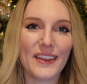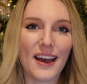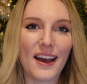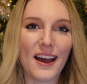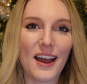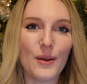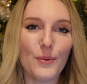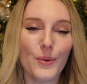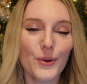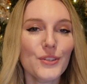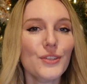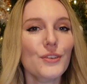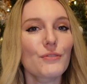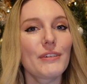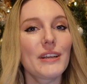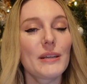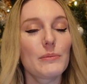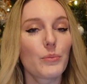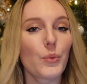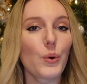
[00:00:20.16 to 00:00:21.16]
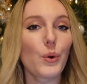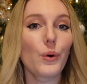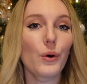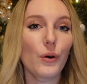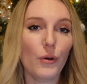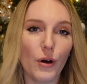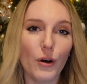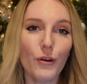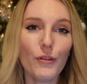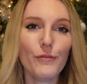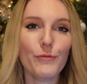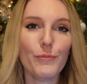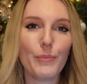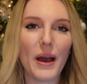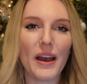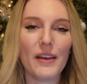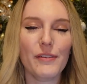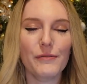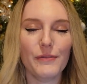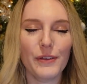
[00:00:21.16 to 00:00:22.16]
that I want to read more of,
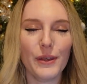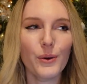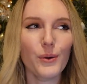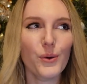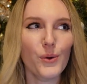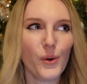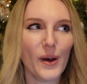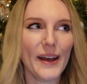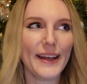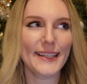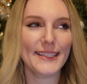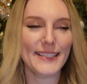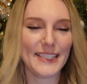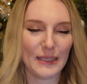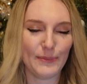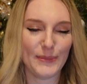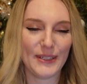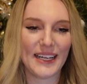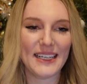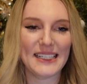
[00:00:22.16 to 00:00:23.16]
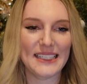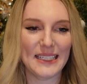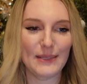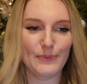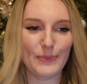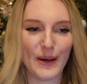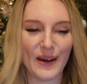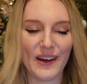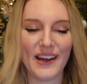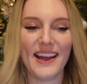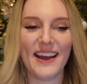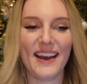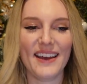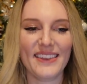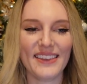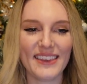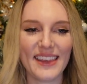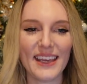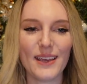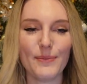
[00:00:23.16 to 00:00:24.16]
but I feel quite intimidated by, I
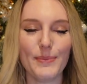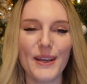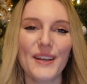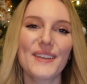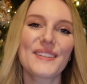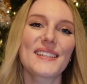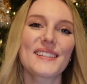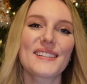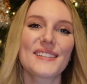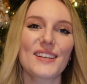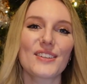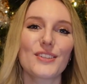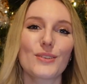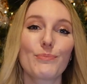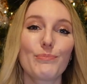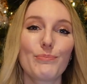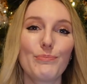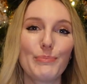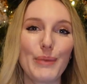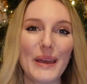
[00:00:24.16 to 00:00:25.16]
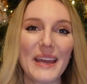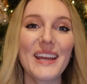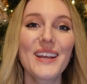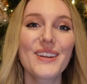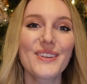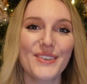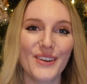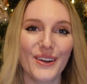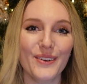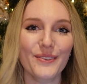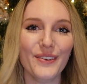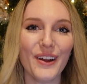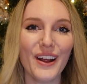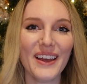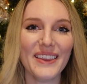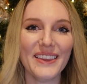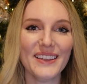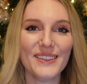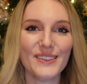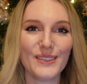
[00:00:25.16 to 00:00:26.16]
think because it's such a big genre
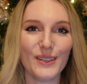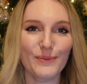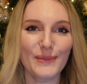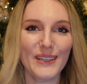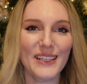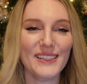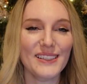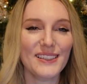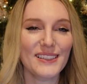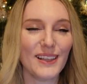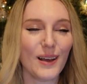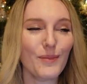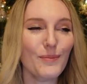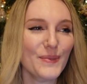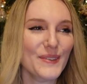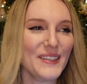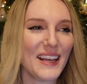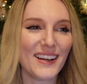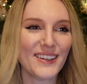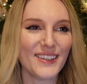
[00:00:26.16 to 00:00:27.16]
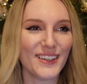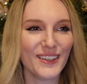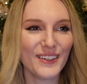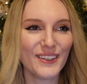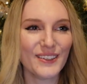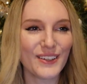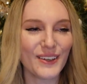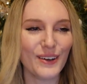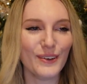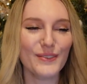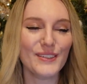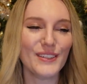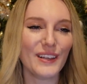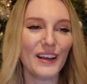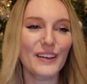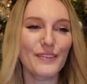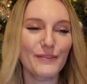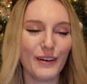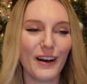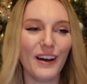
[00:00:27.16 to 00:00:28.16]
and there's so many subsections of
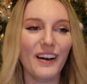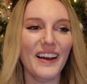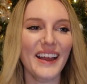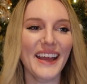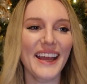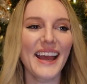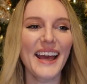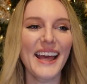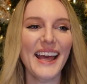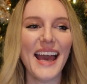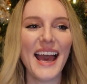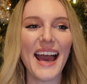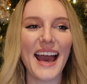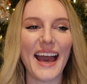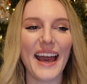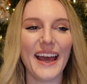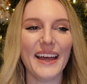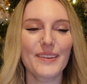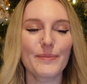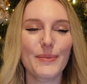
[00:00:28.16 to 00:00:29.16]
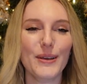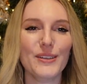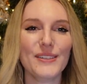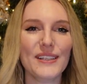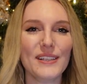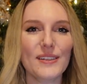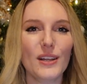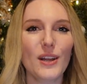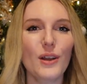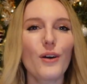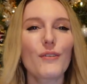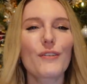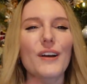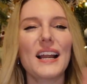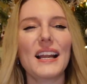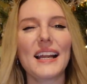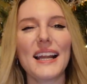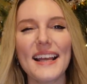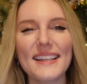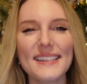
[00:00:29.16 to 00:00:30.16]
sci-fi, and because there's a lot of
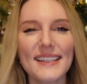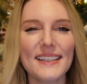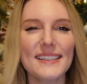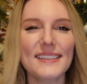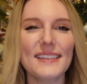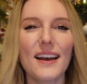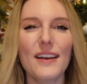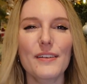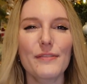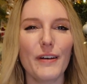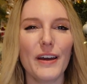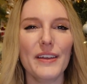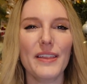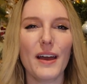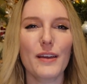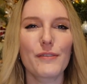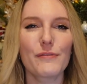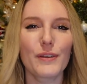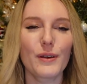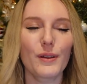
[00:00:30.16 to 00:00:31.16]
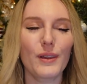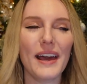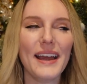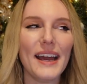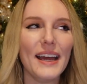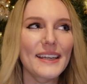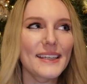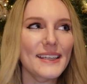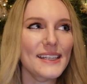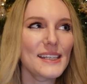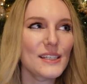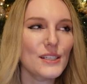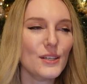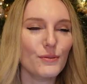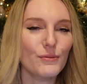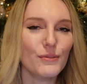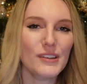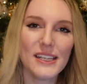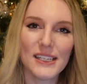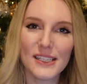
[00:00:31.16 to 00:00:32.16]
classic sci-fi that I feel like I need
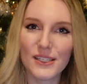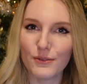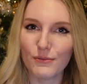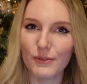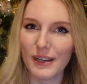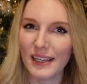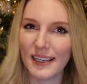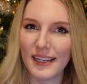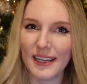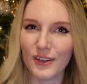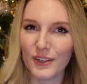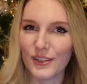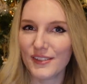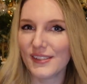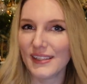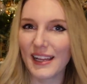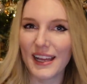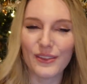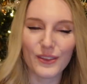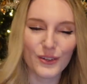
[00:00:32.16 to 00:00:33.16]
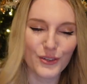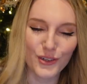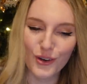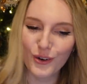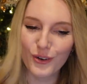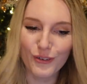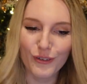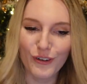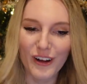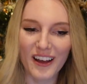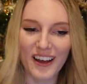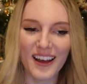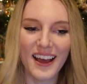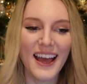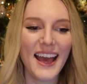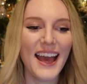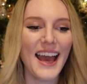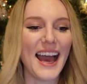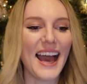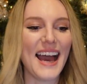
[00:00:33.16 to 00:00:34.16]
to read to really understand the genre,
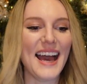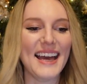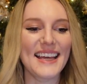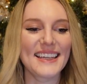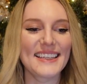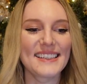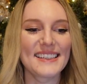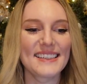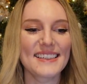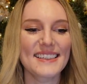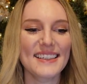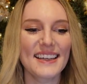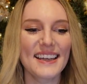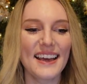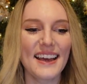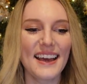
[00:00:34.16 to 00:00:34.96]
and